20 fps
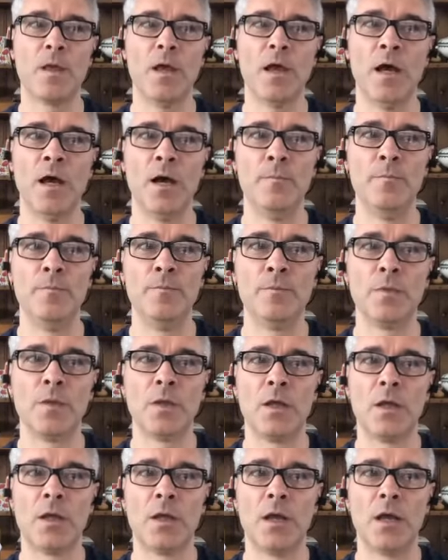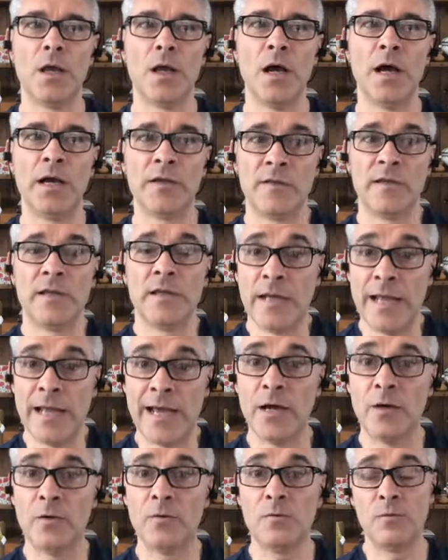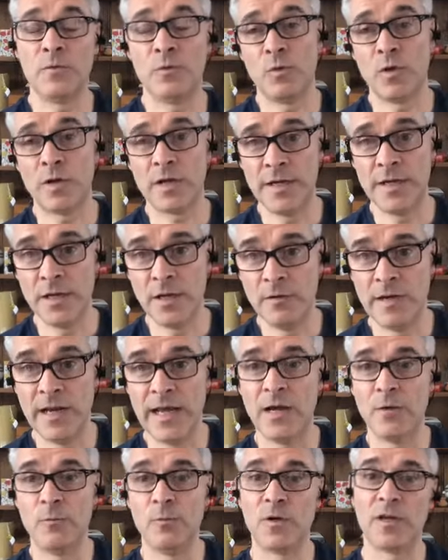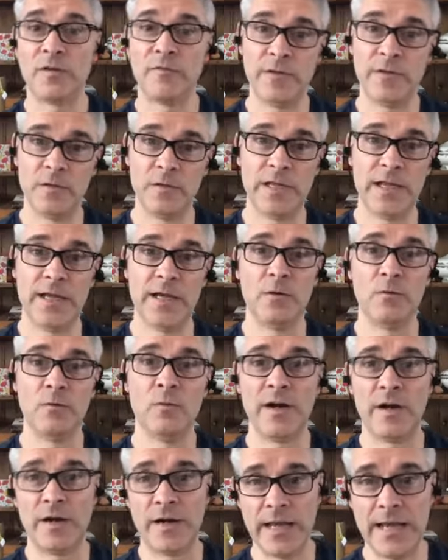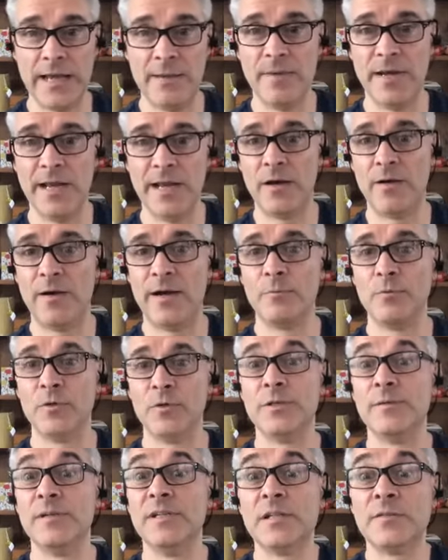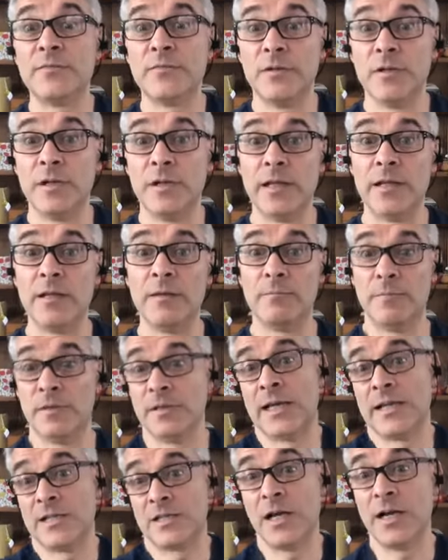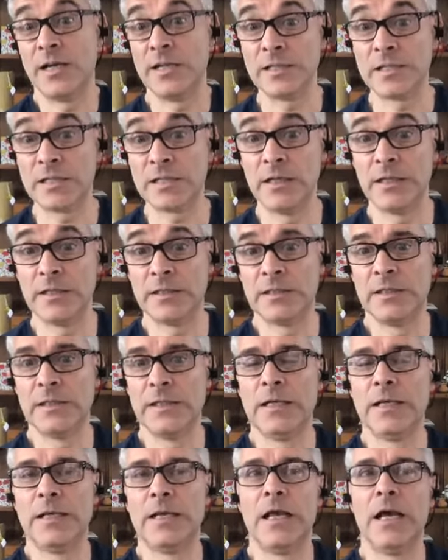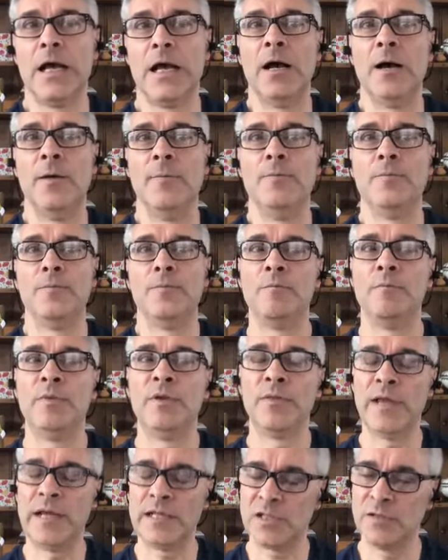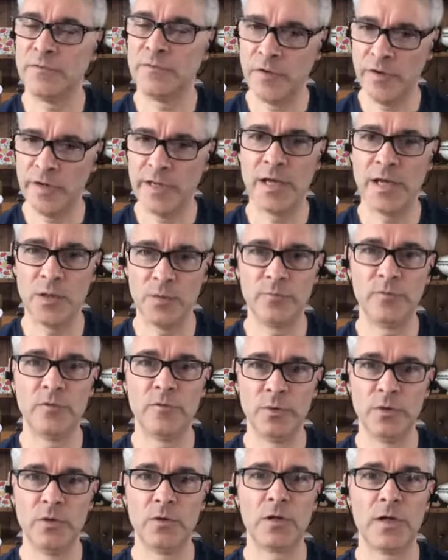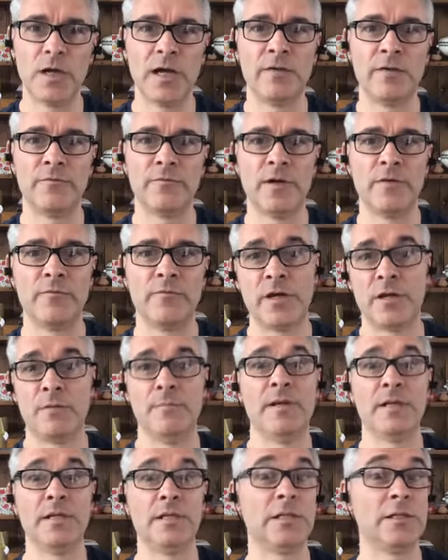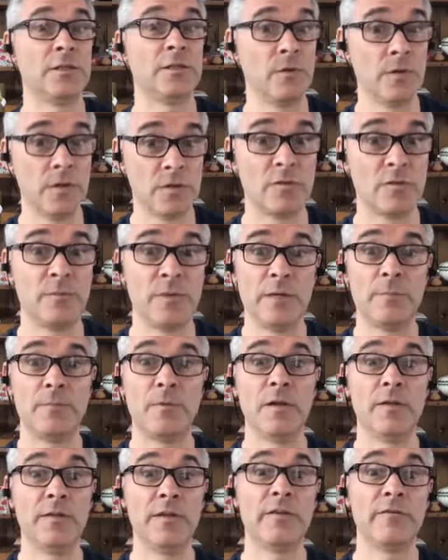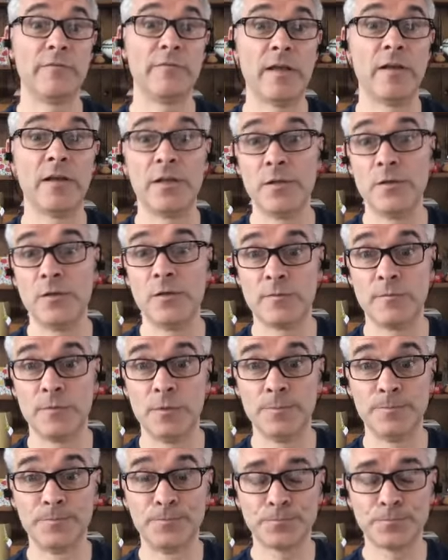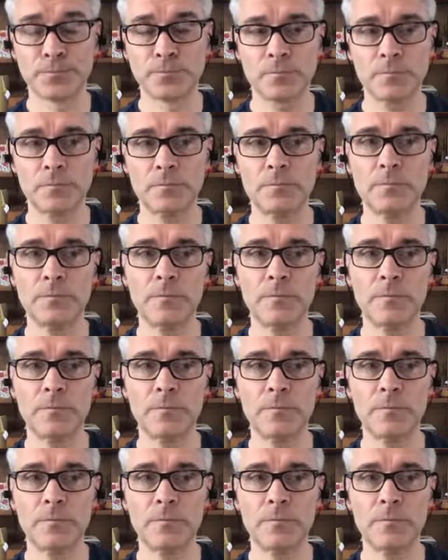um, i think now with what i know now what i feel now where i am now i would do it differently but that's mm-hmm. hindsight yeah. um, but that's a very helpful book I've, I've recommended it to a lot of people and they found it useful mm.